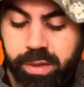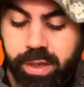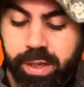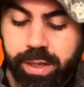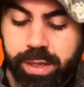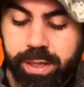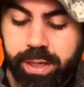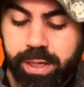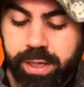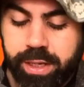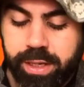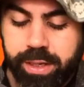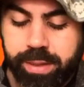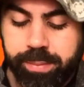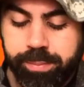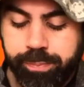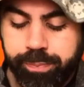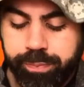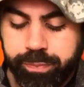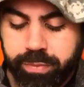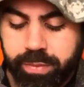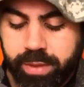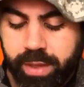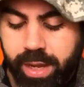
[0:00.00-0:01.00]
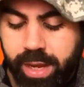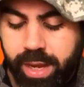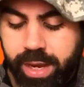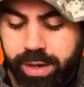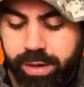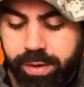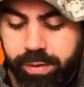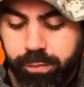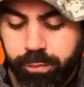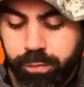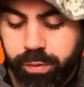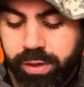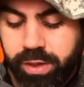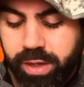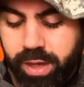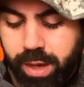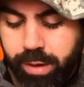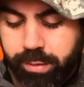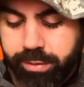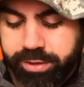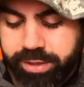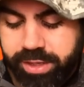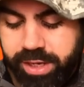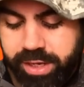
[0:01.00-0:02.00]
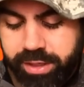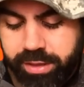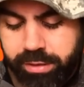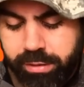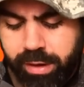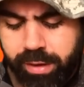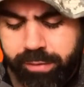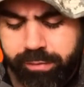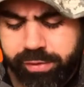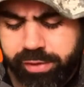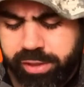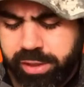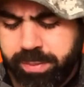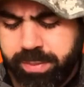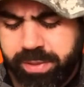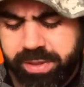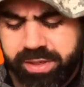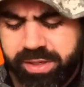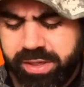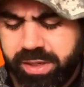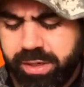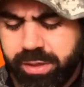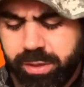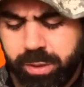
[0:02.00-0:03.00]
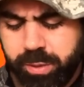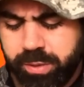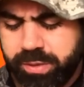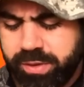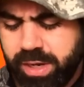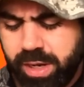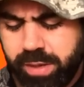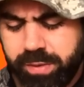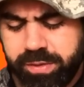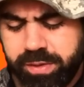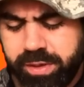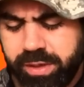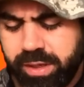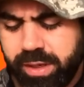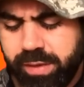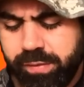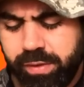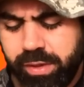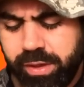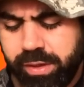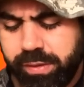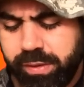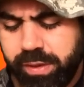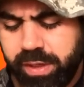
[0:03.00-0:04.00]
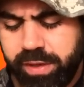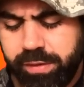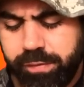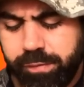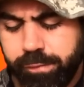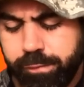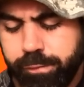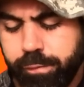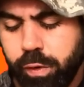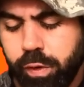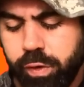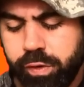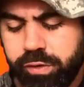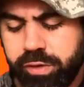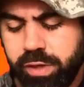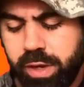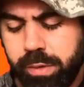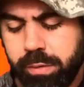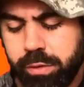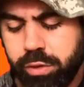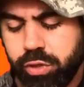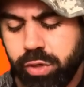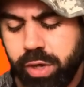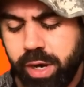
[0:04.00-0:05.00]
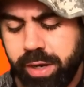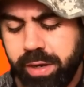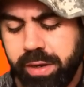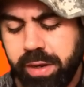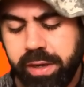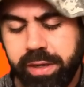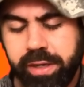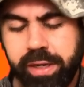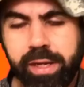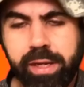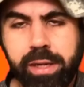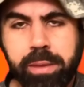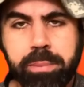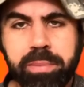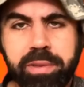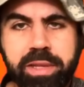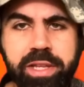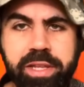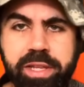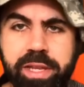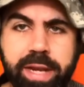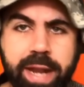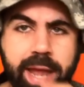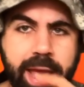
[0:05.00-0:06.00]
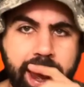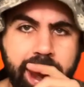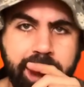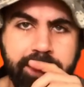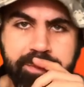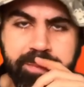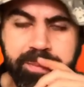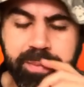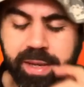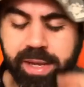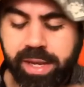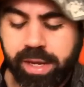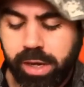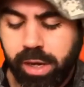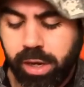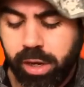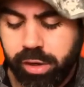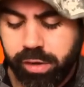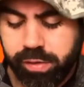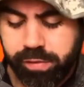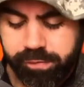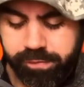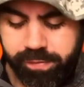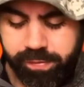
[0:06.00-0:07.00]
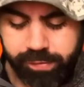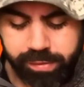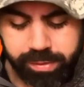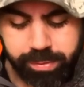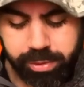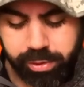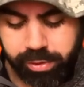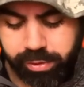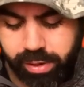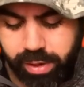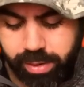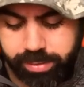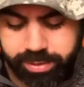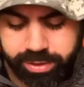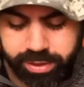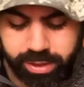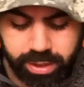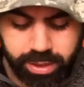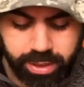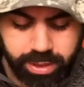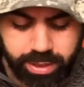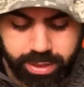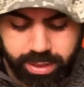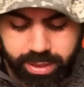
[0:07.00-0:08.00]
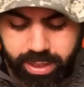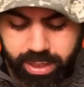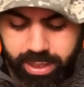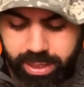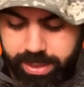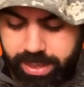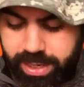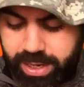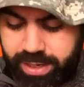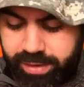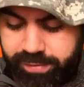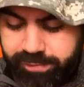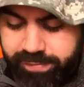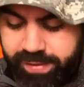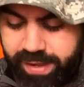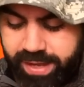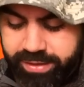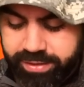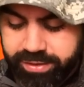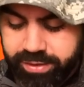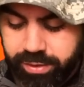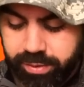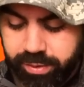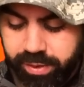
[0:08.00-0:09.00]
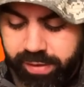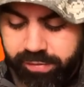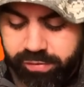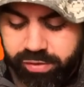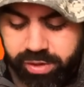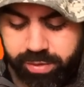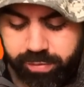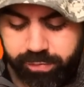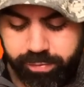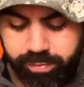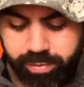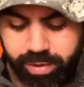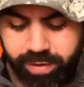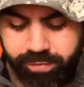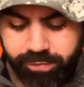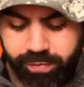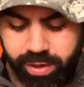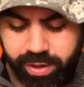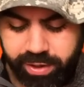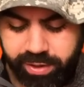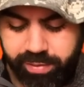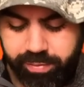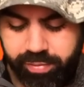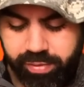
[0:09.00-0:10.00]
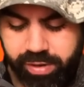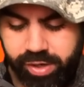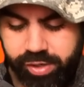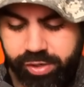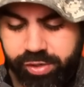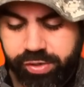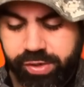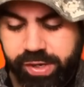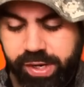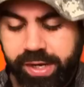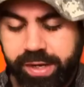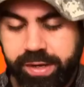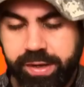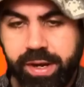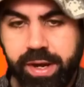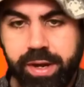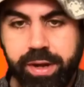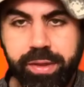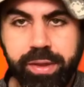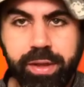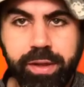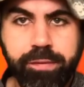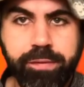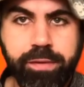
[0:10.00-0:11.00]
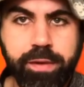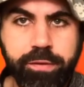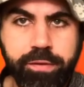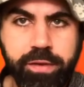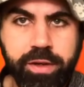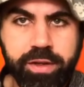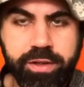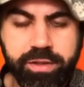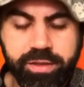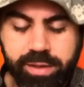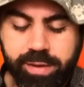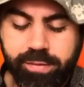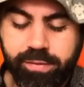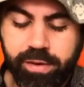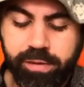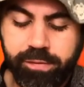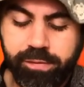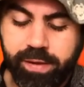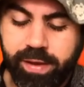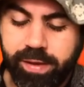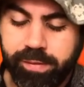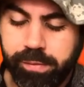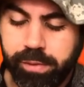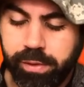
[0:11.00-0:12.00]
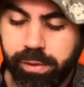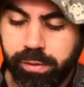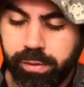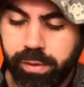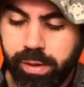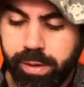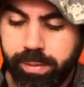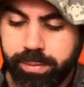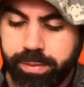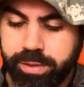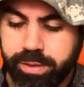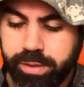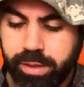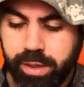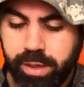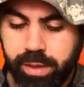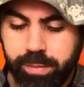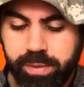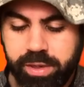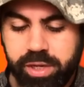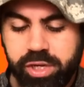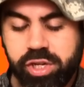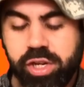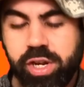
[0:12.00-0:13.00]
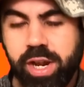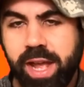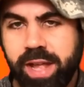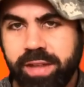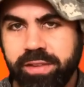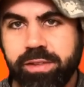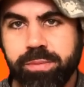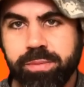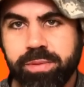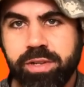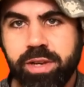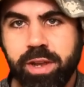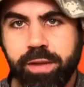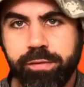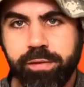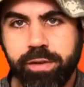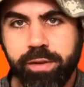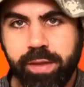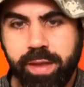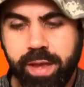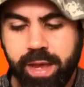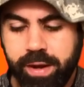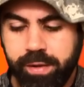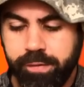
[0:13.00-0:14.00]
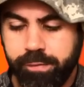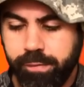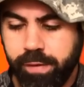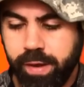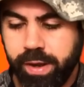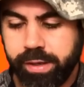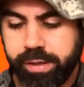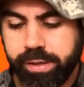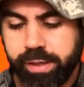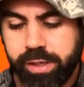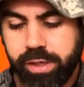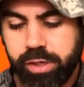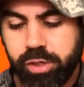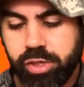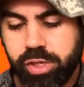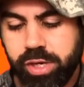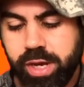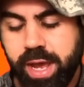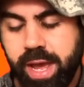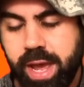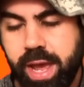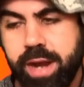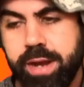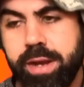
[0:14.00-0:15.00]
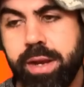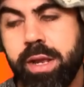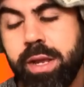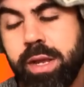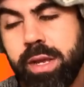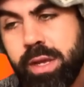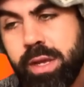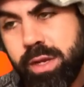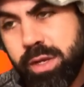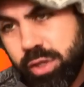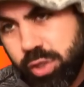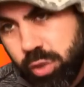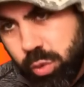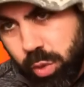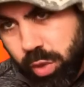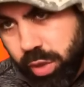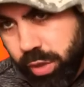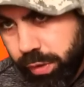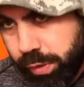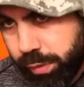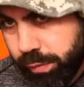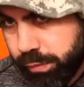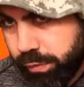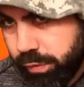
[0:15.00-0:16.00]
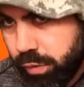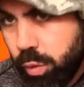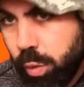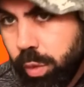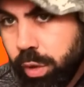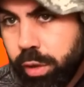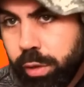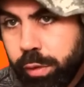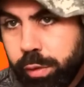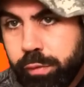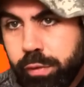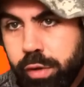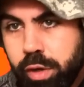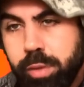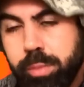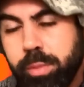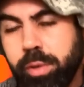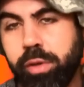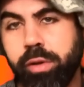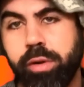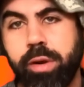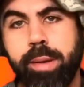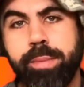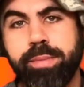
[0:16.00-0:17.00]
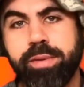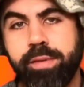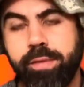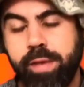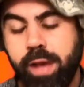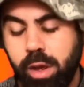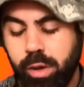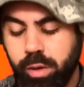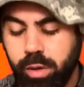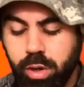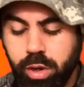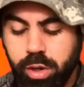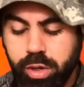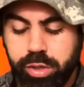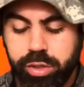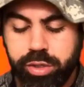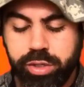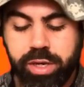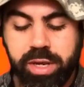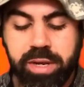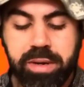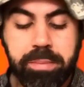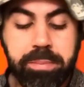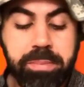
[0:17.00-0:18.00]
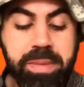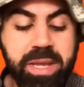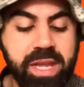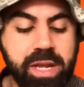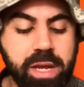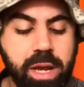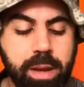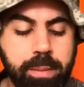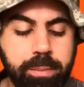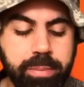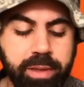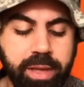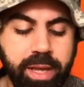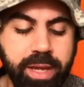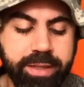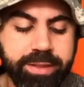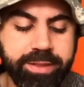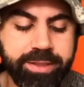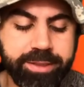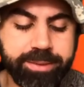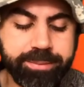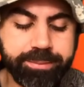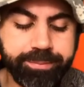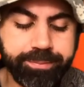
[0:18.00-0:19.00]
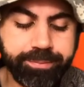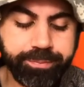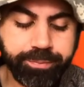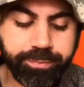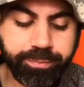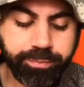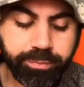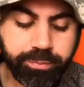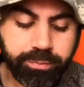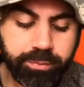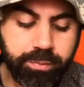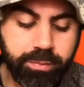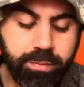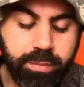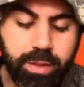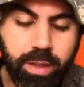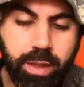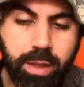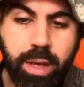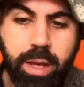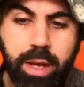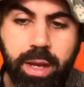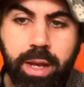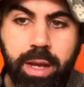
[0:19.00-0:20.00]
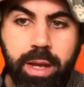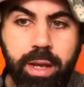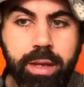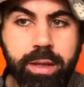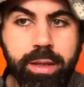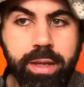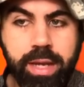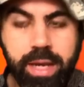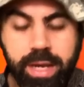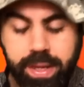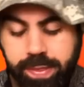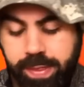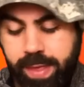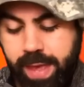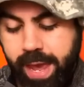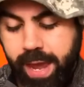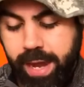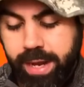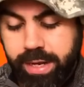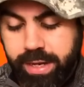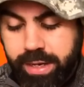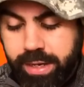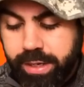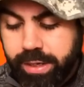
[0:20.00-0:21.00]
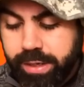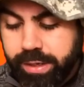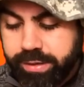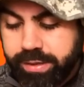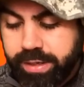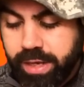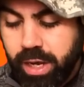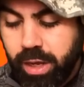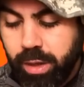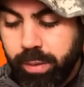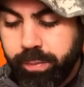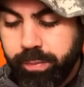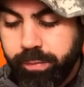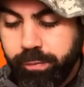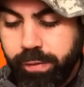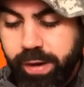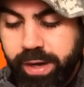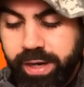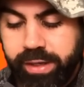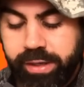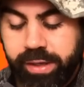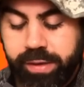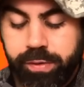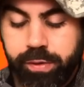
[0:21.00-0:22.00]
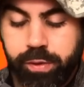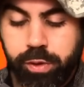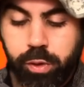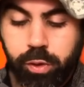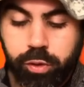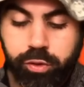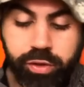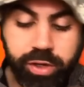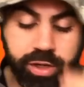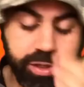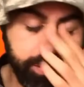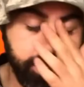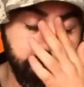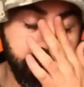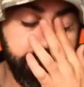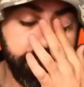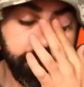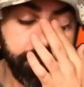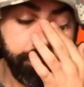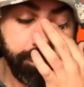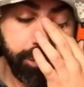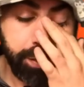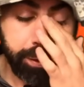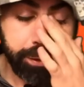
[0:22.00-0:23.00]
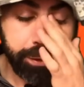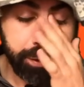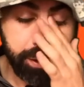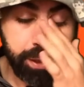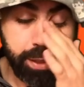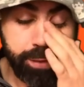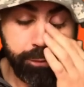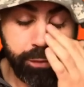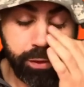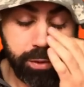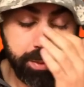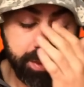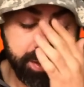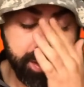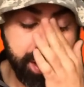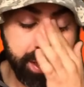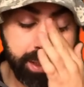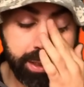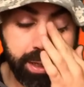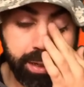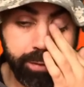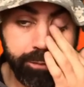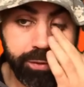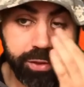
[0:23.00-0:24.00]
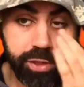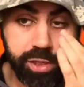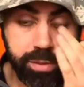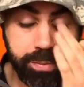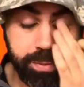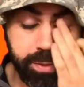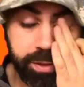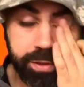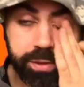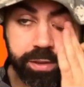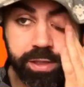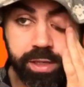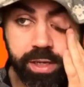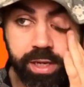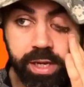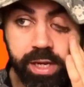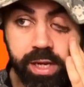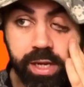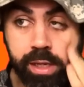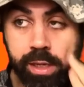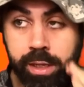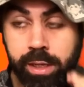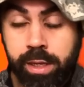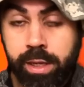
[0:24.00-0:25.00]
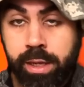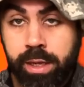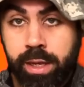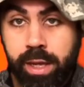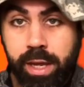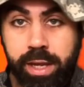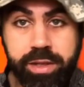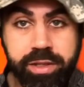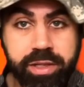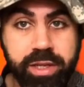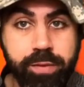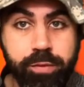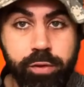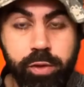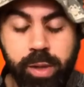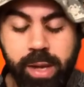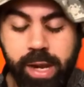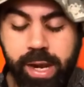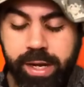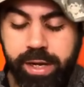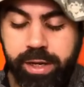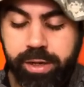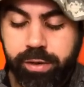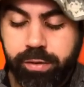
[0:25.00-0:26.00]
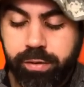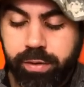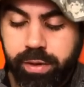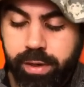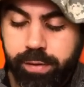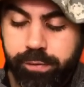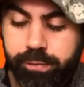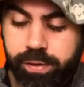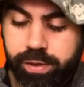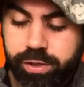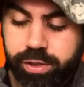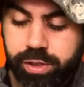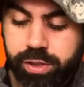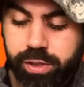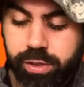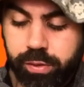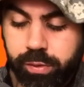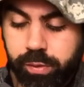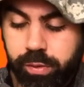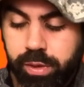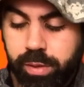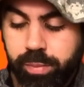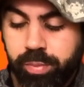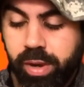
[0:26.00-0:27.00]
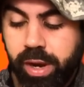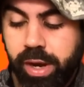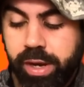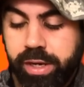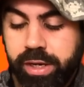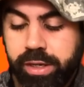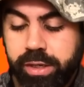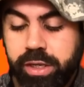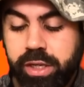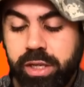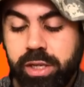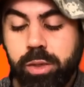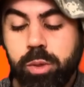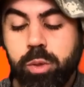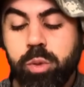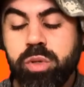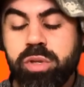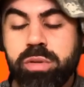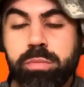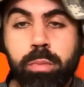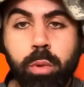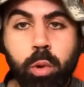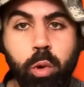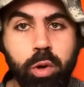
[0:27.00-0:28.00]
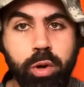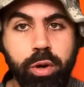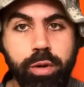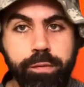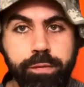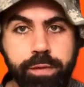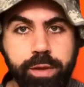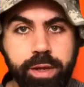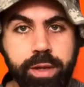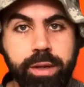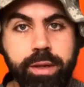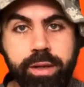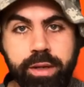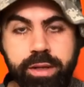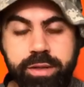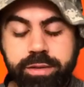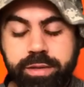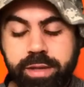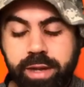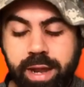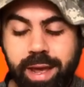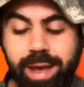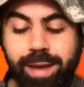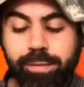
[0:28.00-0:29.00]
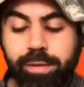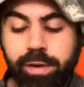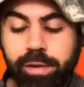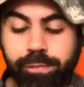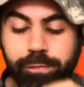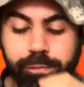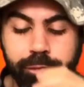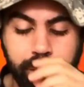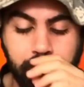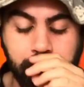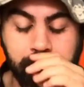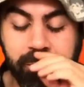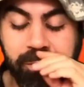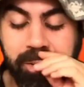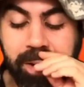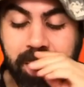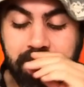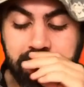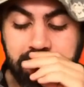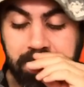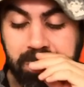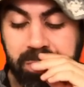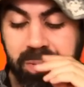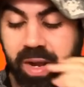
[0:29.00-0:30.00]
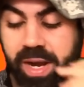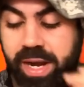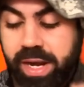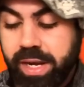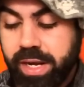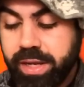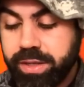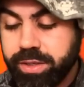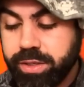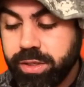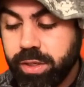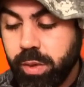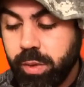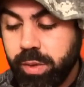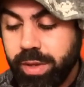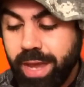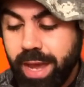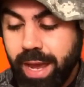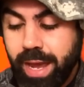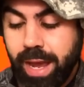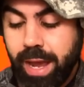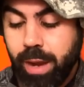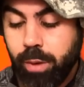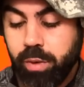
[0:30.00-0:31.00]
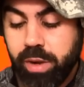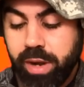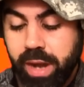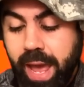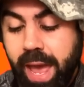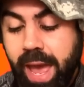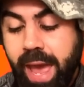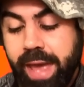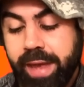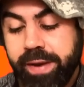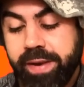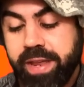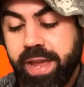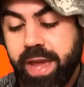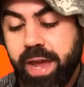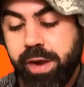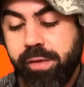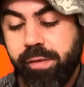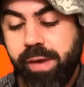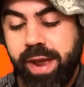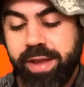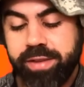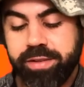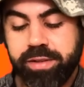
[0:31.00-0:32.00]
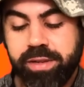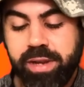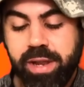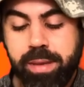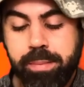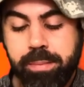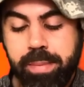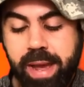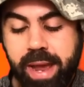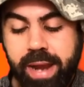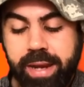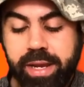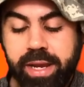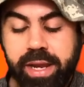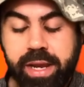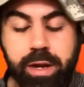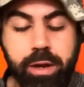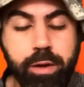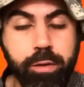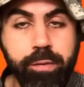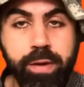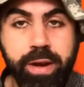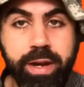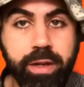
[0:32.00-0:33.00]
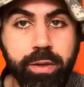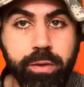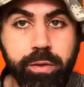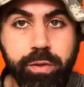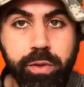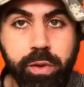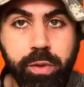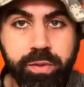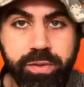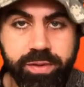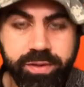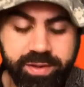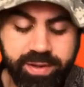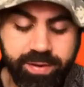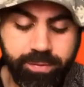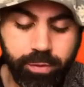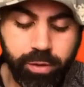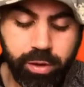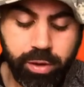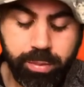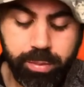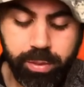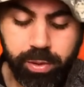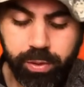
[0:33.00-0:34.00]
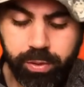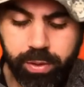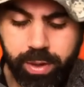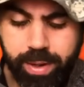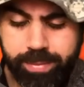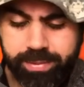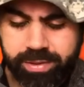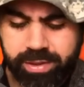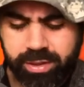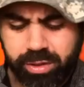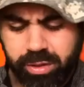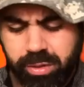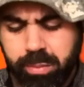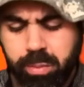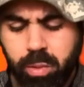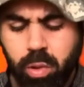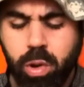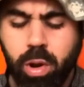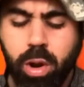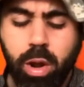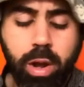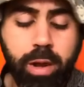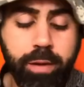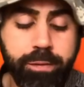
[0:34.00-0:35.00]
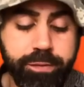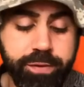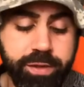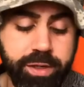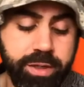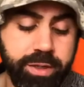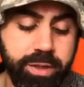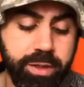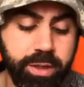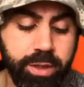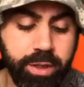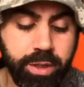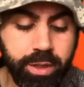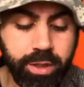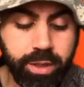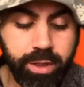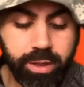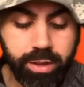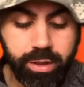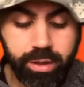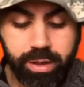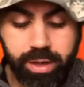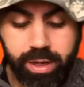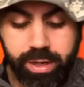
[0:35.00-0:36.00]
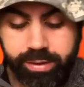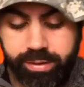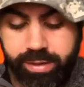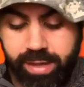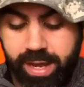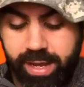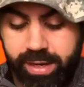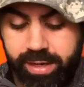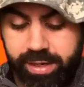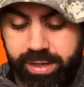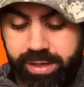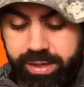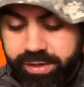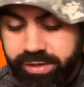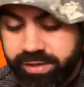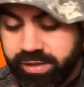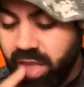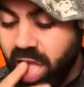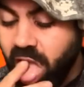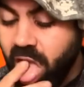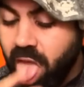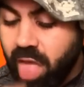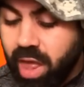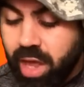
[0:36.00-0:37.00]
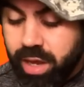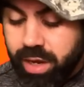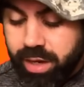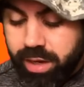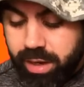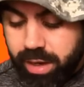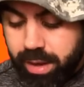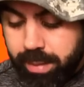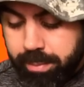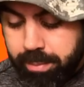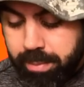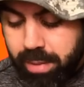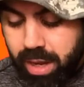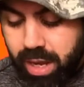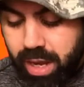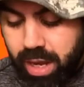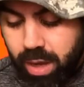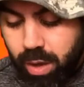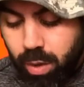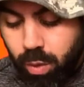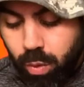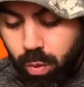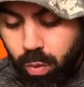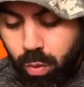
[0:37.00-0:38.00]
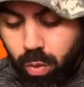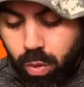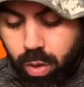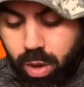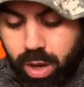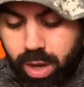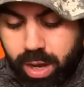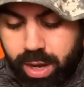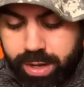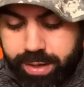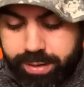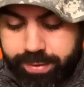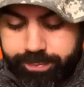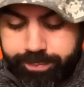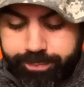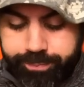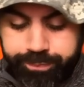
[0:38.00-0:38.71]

Um, and really, I would take your alpha GPC dose down significantly. First, I would try cutting it completely in half, being at 150 milligrams. And then if that still gives you brain fog and depression, take it down to like 50 to 75 milligrams. Uh, but you should add some stuff to that, frankly. You should add 200, 200 to 300 milligrams of Alcar. You should add a B complex uh, in that to help regulate the neurotransmitters. And frankly, if you're going to be taking alpha GPC and it's giving you any degree of issue, you probably need to use more of it instead of having it floating around your brain. And so, yeah, I would add the aniracetam back in at a regular dose of 700 milligrams a little more often. All right, that is number one.